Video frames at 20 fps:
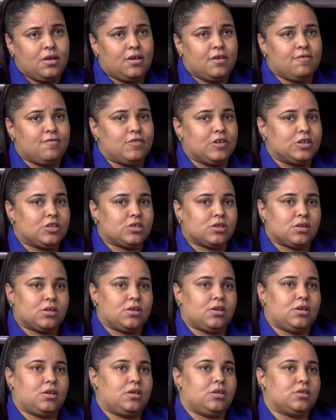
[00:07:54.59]

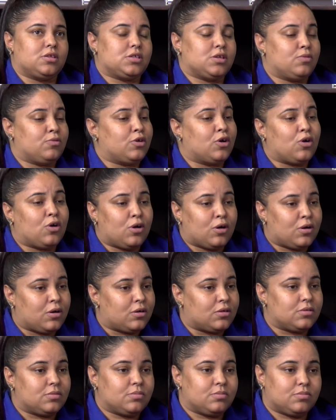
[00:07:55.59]
Eventually someone
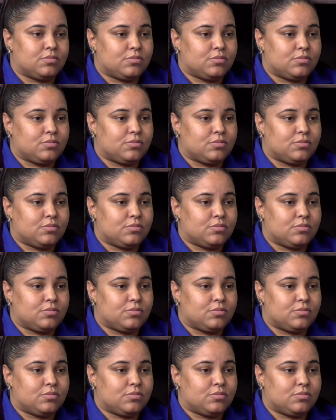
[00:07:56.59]
called